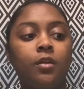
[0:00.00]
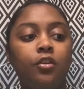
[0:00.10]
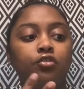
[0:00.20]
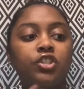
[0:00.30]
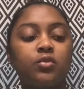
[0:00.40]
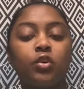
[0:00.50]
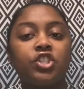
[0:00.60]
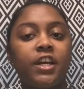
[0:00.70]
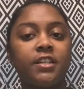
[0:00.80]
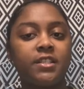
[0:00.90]
you just want your
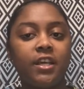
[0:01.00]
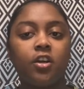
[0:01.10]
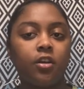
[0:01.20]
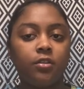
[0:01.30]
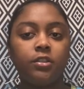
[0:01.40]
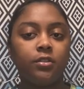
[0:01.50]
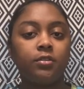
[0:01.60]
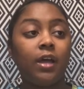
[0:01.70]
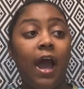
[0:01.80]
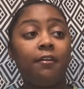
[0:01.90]
hair to stay curly,
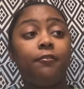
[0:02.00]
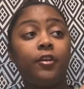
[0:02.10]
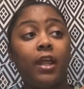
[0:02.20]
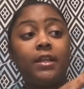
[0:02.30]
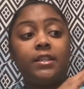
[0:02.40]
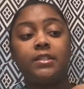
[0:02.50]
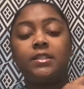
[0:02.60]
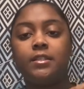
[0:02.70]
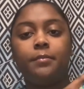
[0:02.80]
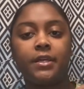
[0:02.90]
I feel like this is
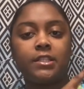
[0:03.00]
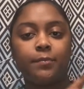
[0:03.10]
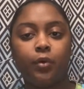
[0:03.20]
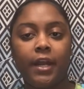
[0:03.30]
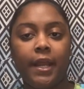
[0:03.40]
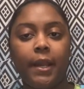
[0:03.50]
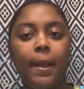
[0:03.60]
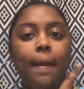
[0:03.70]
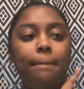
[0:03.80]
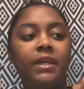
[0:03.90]
the best brand,
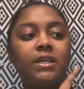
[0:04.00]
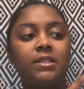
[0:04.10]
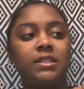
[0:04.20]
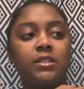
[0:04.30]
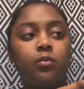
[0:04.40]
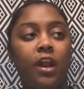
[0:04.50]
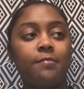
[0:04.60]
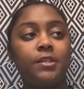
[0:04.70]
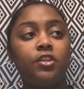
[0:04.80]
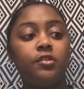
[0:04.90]
because this is what I've
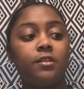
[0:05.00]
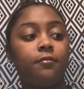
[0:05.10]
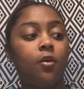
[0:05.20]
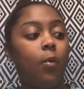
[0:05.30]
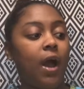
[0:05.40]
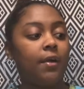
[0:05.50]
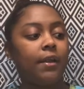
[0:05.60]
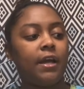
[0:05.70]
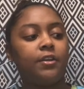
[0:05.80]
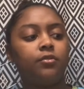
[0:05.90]
been using for a while now.
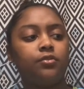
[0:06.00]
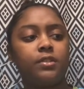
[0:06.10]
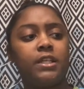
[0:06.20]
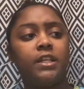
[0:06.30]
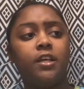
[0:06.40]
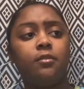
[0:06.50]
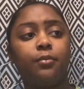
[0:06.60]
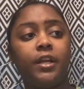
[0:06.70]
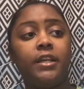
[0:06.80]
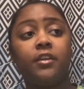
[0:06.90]
I don't use any other
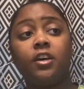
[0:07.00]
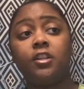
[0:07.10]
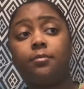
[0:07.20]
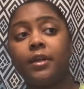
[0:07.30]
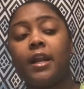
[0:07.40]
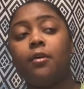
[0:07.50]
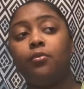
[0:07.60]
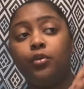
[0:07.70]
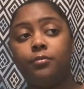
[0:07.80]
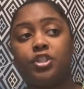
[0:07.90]
brand. Now, the other brand I
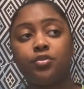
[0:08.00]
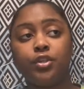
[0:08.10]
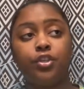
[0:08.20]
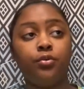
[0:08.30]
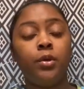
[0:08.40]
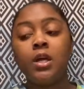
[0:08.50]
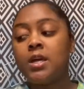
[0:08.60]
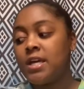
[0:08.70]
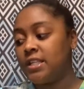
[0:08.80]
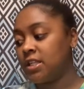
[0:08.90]
will be showing you
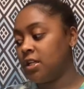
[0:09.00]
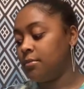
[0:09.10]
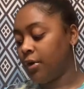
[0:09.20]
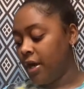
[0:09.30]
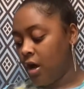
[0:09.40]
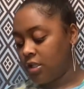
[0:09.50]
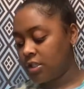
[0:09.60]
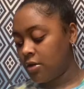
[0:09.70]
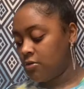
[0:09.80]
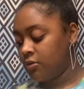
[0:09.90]
is a good brand
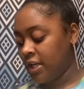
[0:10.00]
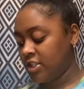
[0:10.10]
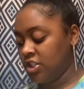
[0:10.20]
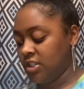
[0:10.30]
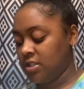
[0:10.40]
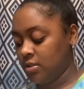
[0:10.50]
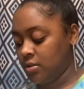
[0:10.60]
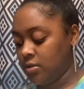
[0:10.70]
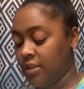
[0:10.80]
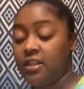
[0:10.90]
also. That's just,
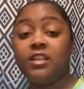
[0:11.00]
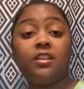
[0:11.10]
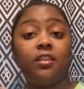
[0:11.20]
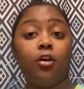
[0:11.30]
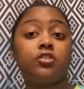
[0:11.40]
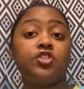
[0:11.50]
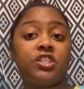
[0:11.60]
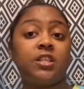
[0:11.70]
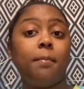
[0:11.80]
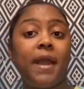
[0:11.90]
those are just
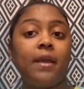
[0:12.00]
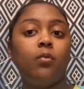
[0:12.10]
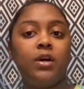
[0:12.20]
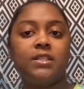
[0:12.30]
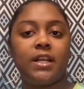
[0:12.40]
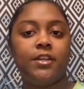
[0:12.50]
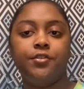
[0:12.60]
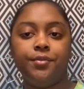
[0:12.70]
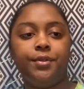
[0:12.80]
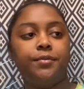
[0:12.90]
the main ones that I do
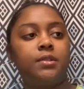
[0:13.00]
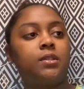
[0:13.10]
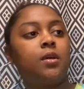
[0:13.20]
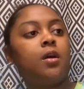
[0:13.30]
use.